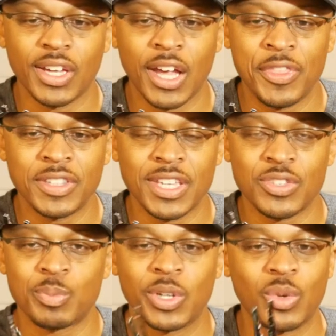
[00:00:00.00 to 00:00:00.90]
I think that
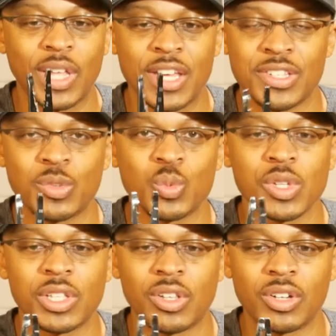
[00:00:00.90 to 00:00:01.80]
spring will last a
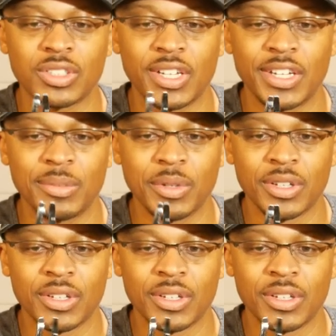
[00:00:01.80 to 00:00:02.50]
really long time.